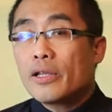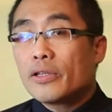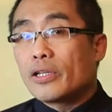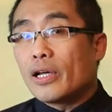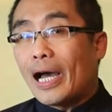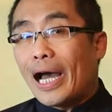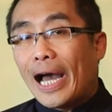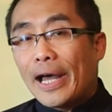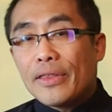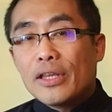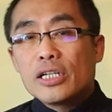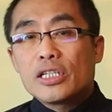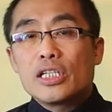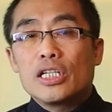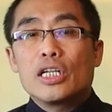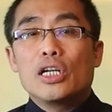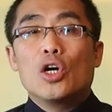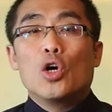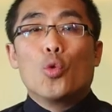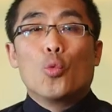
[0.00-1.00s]
The
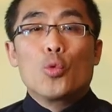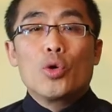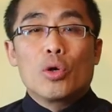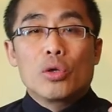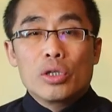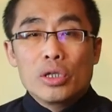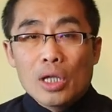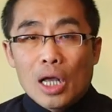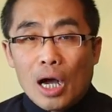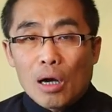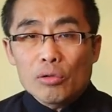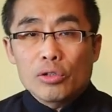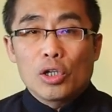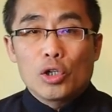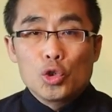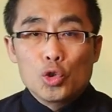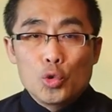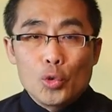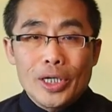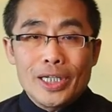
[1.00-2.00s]
energy will
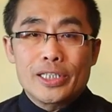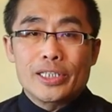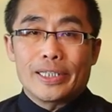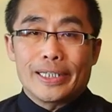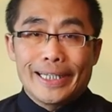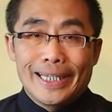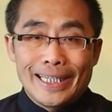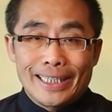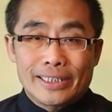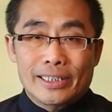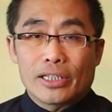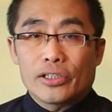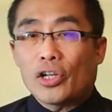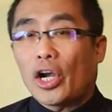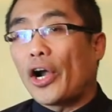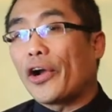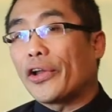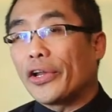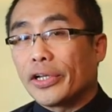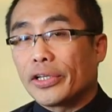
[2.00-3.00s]
not reach its
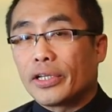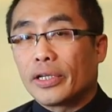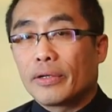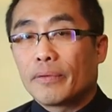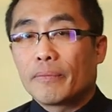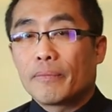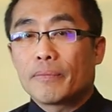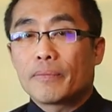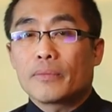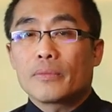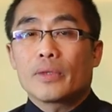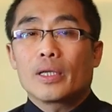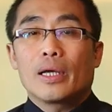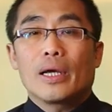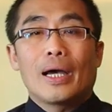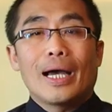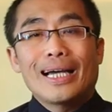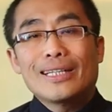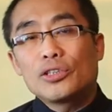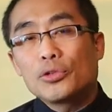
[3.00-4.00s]
target.
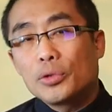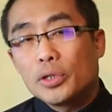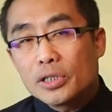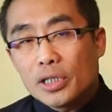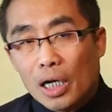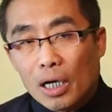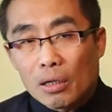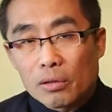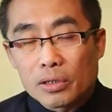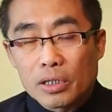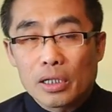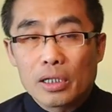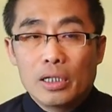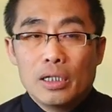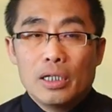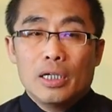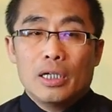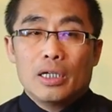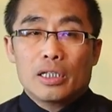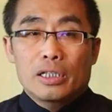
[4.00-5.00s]
As a result,
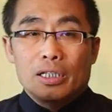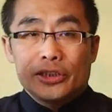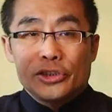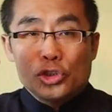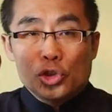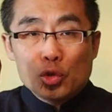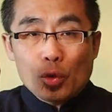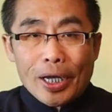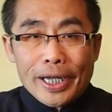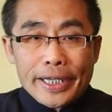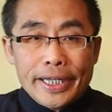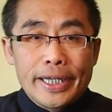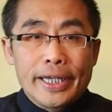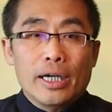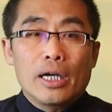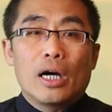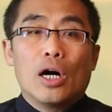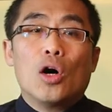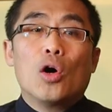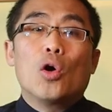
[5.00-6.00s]
the
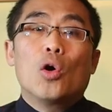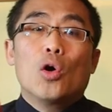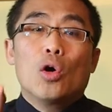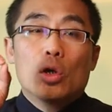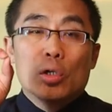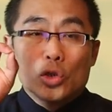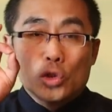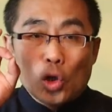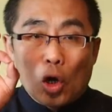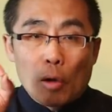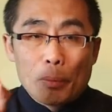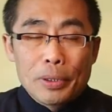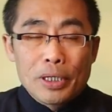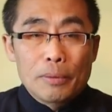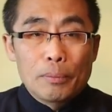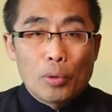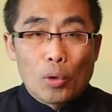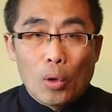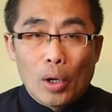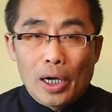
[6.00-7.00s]
striking or
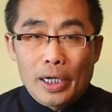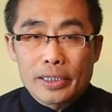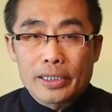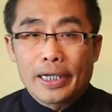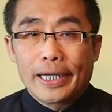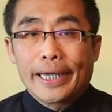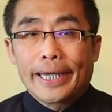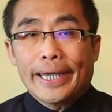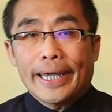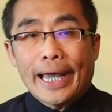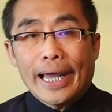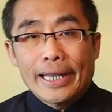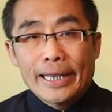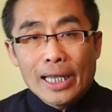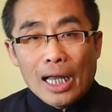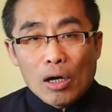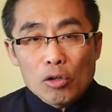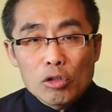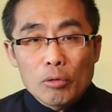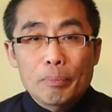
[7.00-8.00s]
dropping point
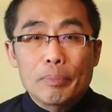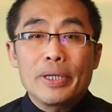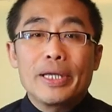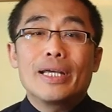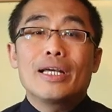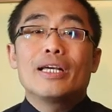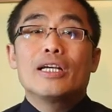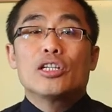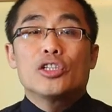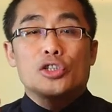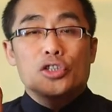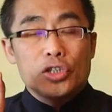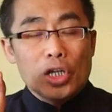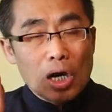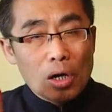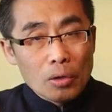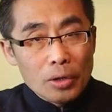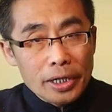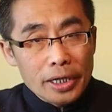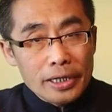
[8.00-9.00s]
cannot be
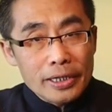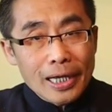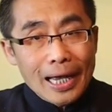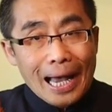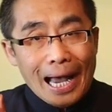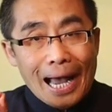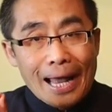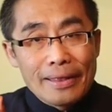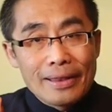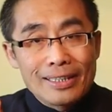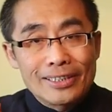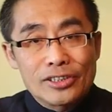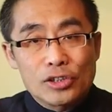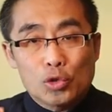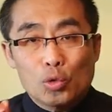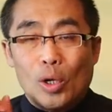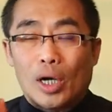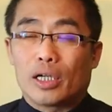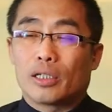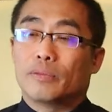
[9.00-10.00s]
solid and
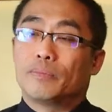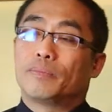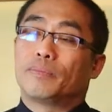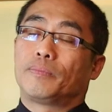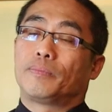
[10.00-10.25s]
strong.